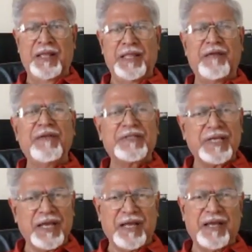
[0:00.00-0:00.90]
they will
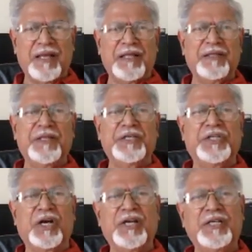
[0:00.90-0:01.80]
say the
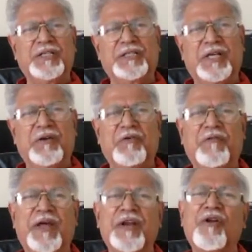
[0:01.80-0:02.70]
chaklis served
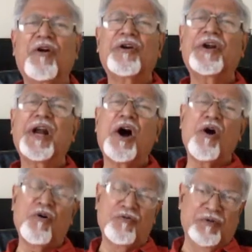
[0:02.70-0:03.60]
were not
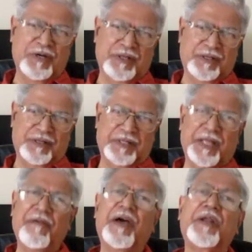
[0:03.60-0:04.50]
round,
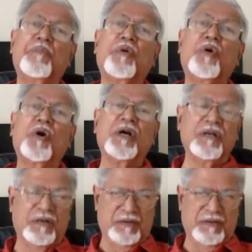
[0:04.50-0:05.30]
they were broken.